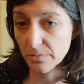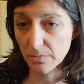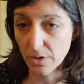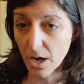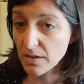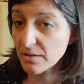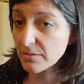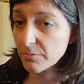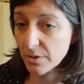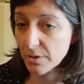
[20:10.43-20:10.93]

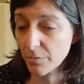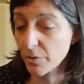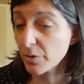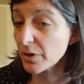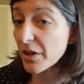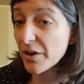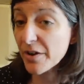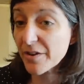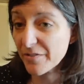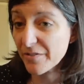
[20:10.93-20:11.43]

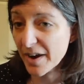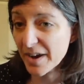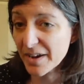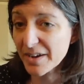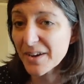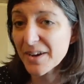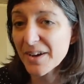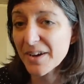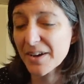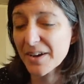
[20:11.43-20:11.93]

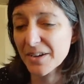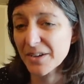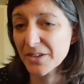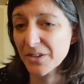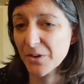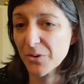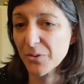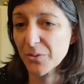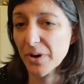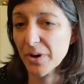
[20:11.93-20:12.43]
clarify, you
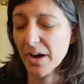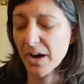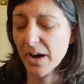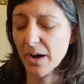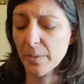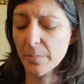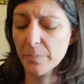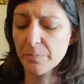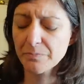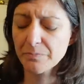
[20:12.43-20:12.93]

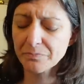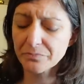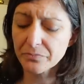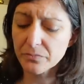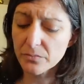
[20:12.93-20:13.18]
know,